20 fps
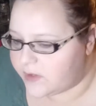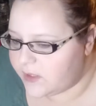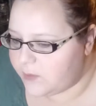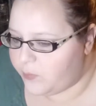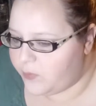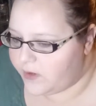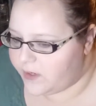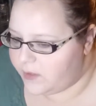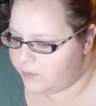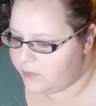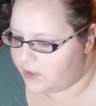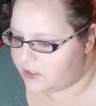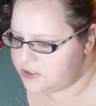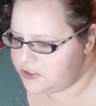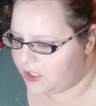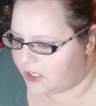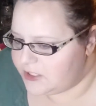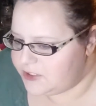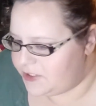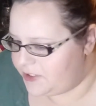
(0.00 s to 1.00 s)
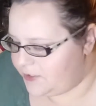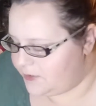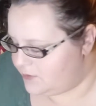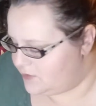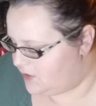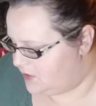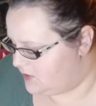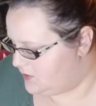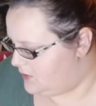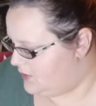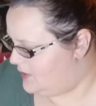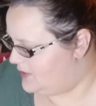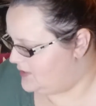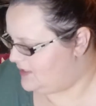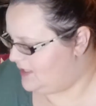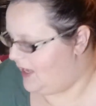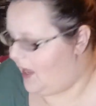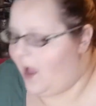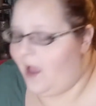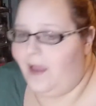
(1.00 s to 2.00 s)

pretty blush. I should use this. See,